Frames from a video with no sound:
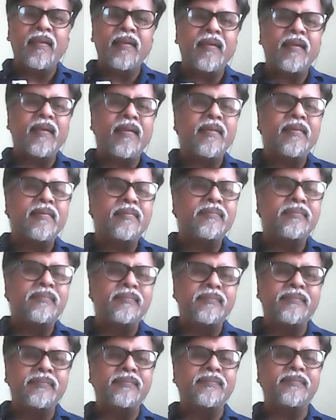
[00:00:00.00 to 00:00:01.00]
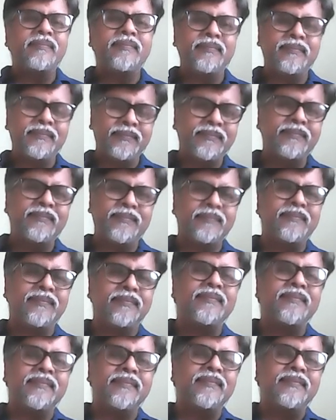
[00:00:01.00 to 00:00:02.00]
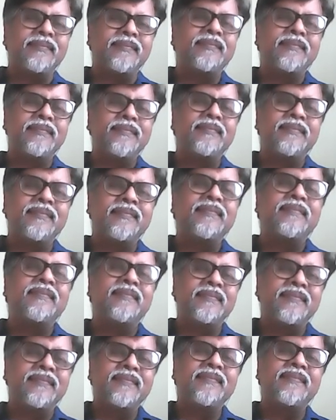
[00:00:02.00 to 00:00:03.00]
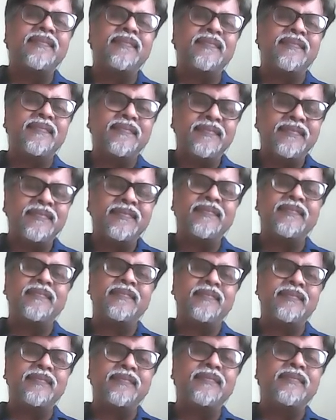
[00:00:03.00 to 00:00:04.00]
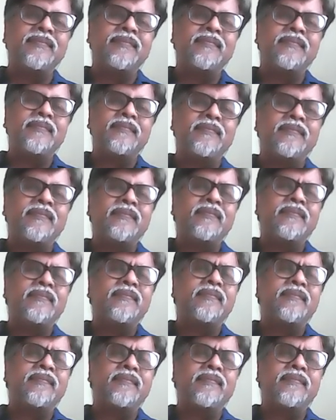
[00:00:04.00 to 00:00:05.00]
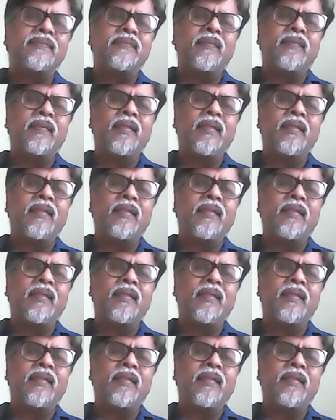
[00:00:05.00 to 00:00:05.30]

The person shown says nothing.